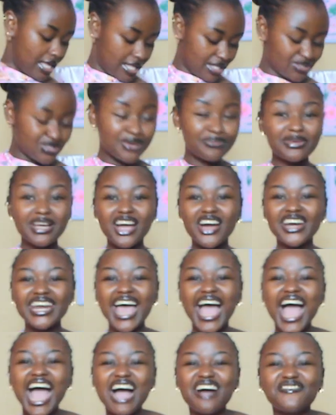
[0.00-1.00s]
So I'm
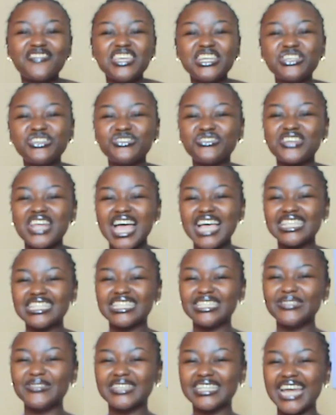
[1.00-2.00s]
gonna have the
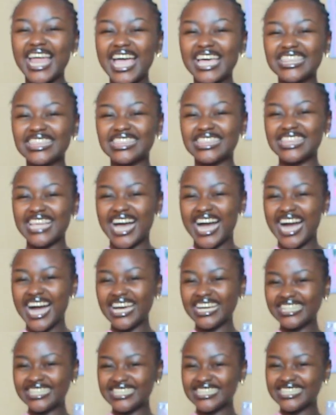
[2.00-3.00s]
dress look like
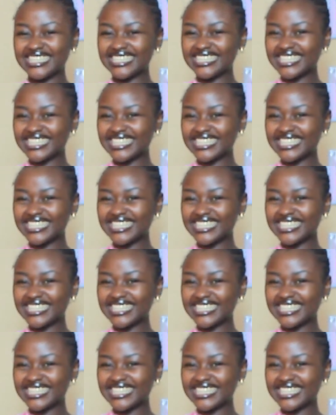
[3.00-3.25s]
that.